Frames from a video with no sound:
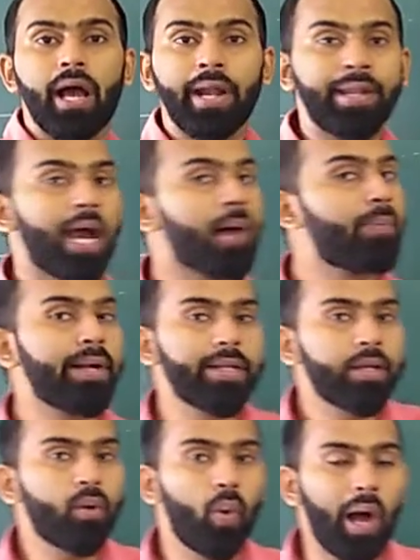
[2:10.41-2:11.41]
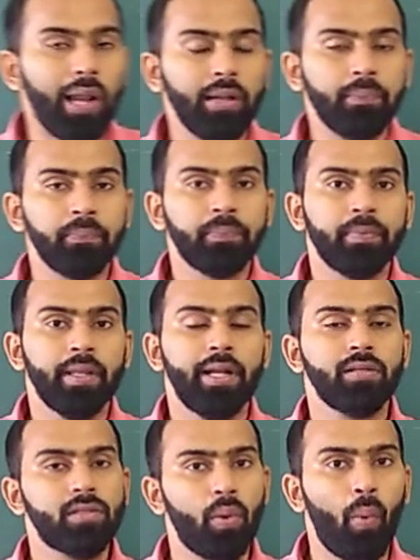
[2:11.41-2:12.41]
adiabatic wall?
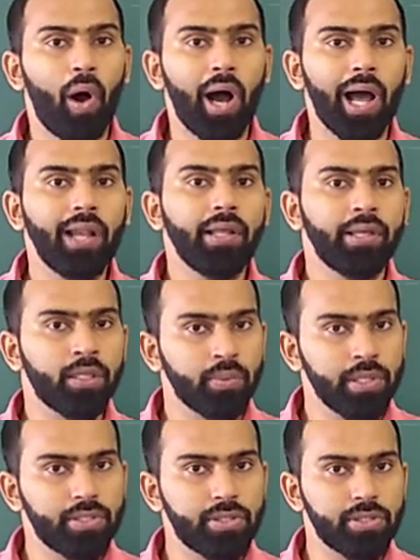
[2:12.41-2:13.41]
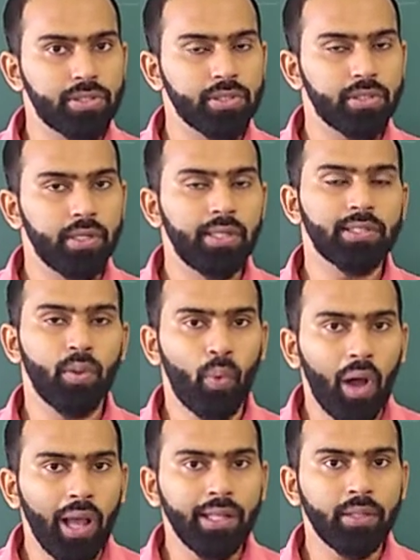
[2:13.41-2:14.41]
It is a wall in which it
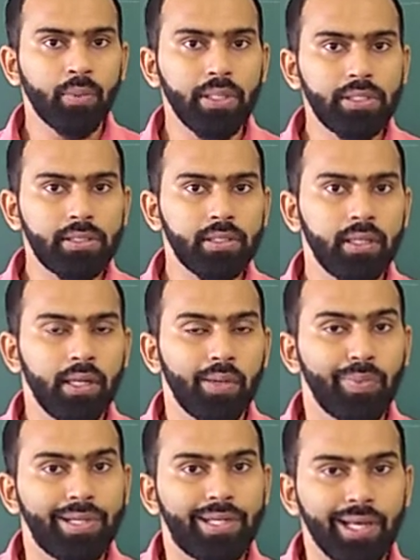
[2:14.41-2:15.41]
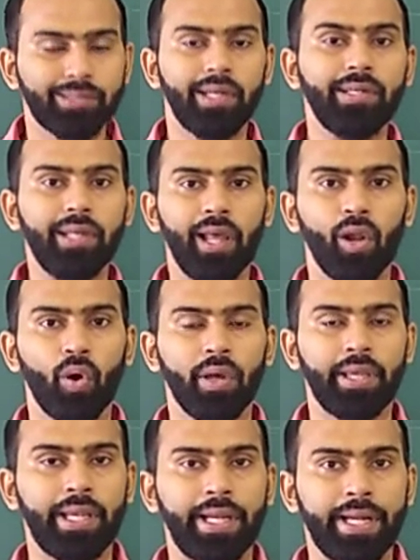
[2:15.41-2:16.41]
doesn't
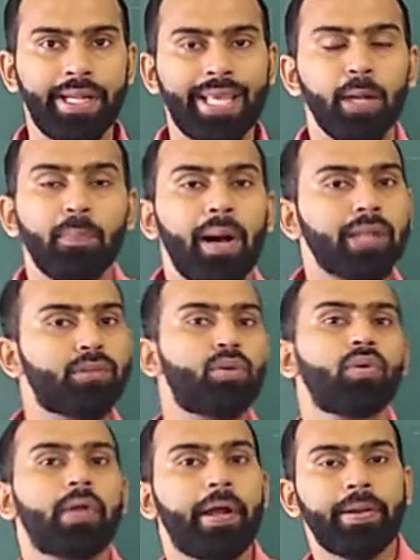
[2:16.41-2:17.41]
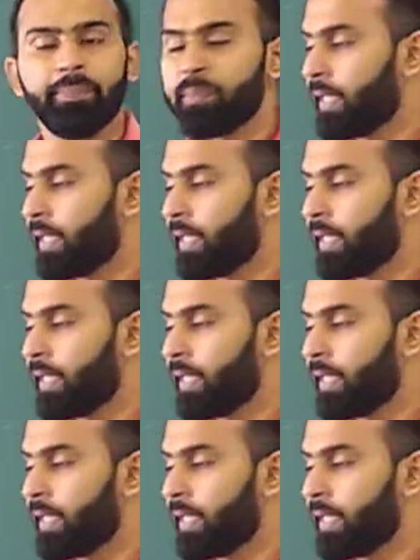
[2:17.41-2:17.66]
allow heat, it can pass through that.